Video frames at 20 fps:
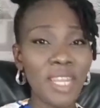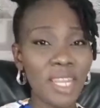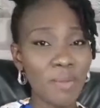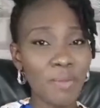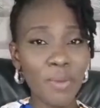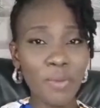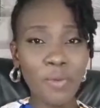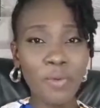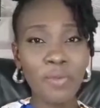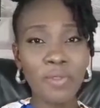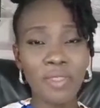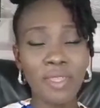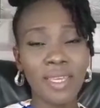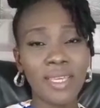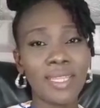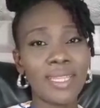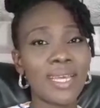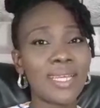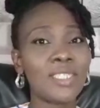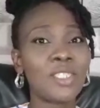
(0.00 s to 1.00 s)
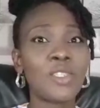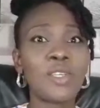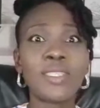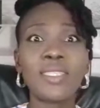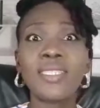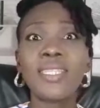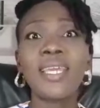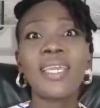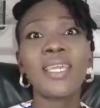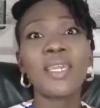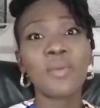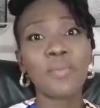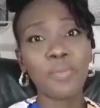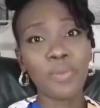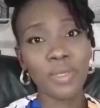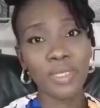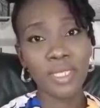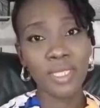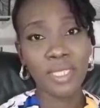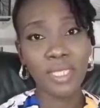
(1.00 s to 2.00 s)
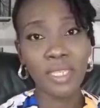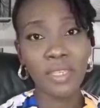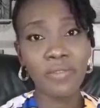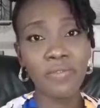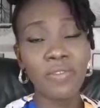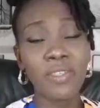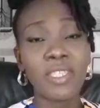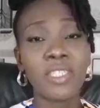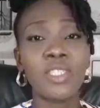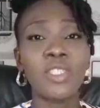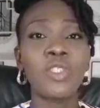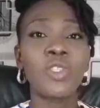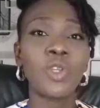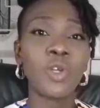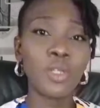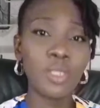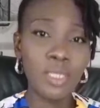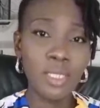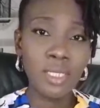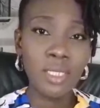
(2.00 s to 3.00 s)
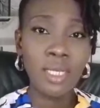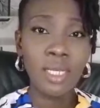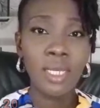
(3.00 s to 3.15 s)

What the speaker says: people think that just thinking positive is not